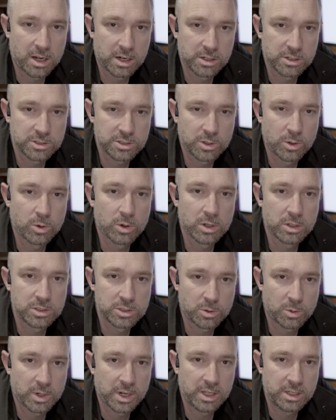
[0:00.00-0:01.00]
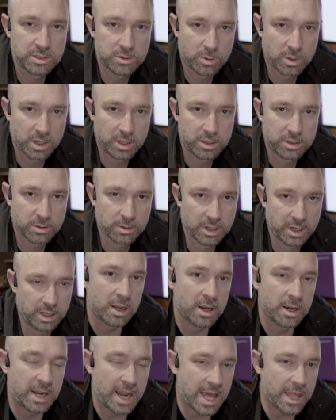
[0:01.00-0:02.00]
underscore twenty twenty-three.
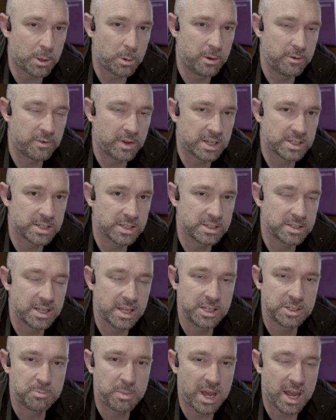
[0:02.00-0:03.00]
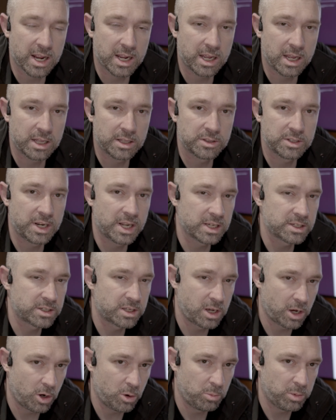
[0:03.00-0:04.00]
Now that we've S S H back in, the next
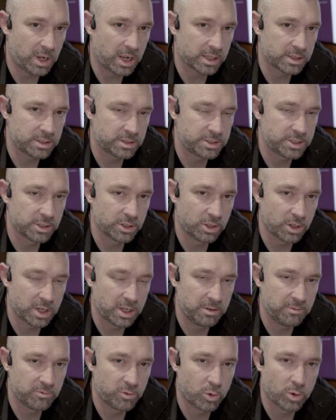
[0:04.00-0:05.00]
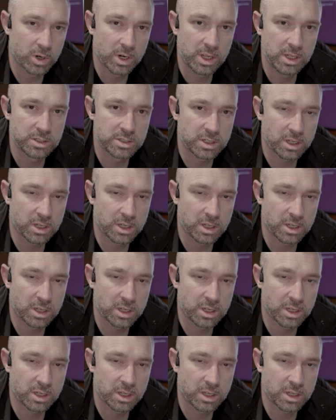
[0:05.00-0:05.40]
code block that you're looking for is